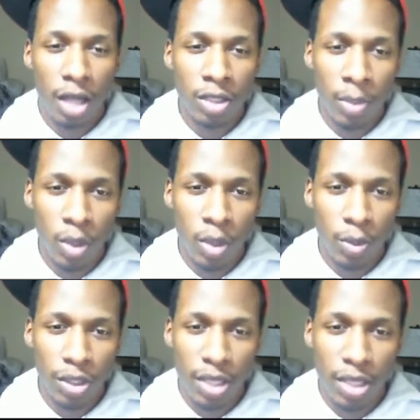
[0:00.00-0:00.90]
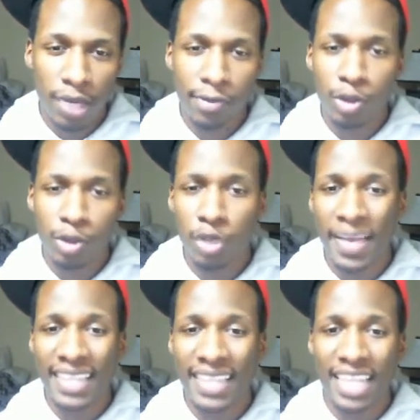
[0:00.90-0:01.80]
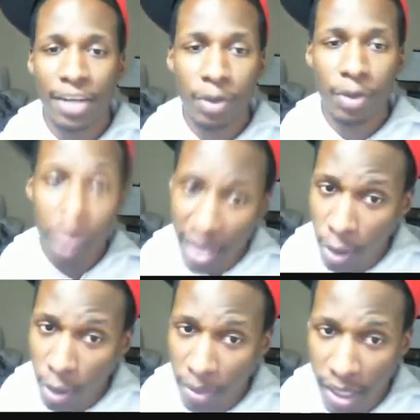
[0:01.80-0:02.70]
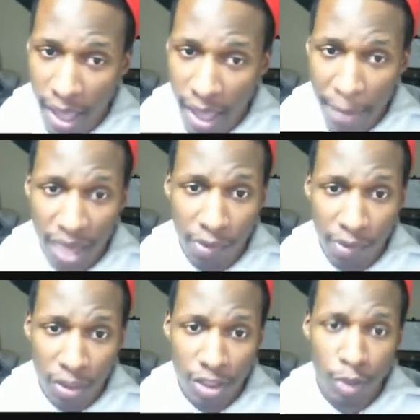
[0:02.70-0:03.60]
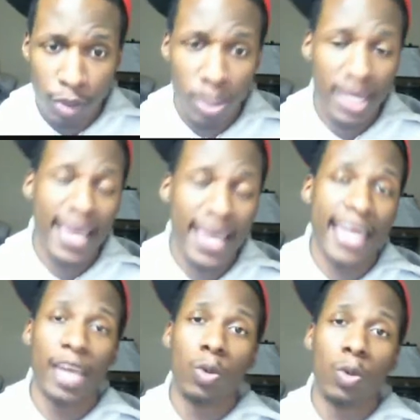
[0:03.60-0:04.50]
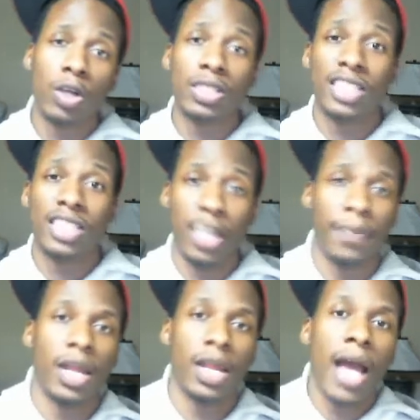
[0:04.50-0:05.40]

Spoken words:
Number 1, what do you think of Drew McIntyre? Do you think he'll be a main event wrestler one day and a world champion?